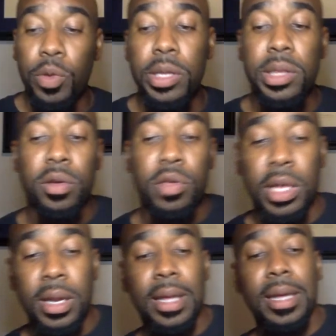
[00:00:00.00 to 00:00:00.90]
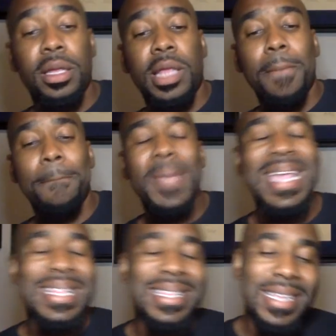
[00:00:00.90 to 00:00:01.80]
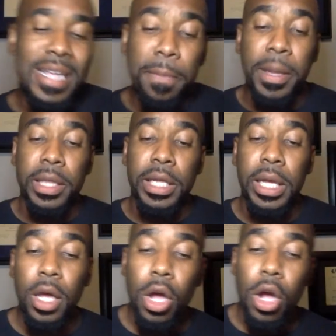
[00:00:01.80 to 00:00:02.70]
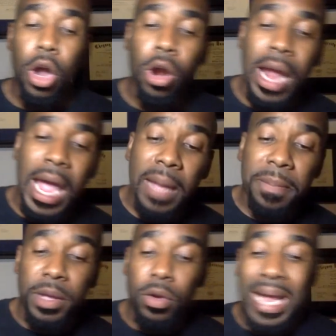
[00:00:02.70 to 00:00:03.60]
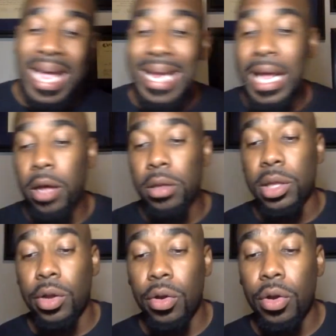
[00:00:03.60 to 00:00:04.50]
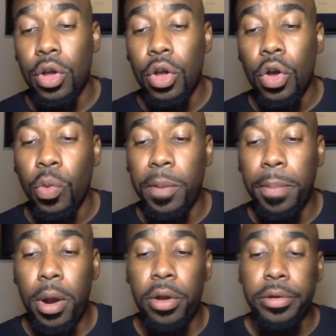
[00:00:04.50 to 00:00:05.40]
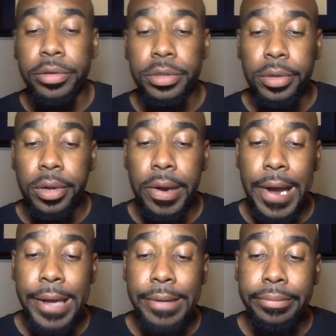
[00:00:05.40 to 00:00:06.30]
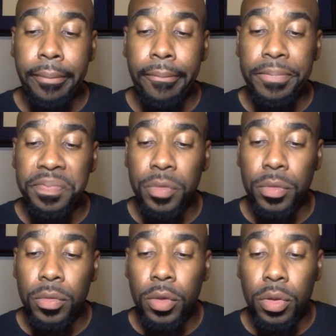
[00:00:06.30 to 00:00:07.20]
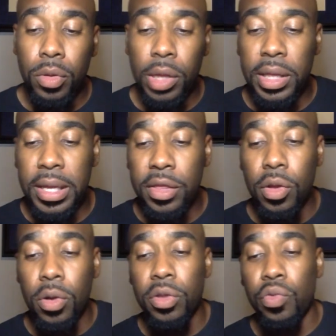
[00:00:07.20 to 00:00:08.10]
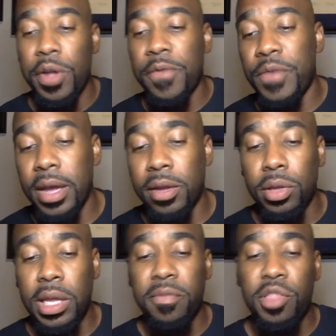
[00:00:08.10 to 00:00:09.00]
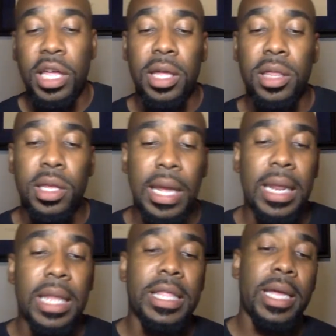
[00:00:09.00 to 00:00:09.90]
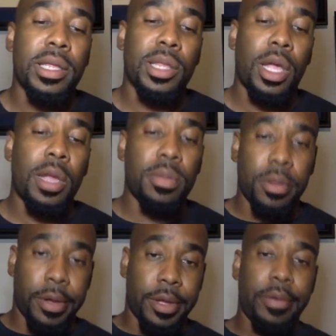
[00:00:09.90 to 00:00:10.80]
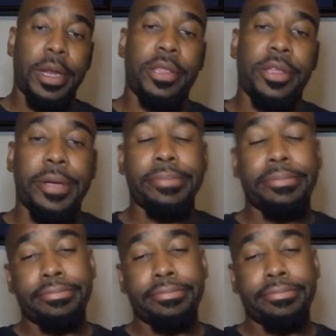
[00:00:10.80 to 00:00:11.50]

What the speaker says: research indicates that men typically are happier and healthier when partnered. All right. So they said there are 3 factors that have changed the dating landscapes. Are you ready, Jay?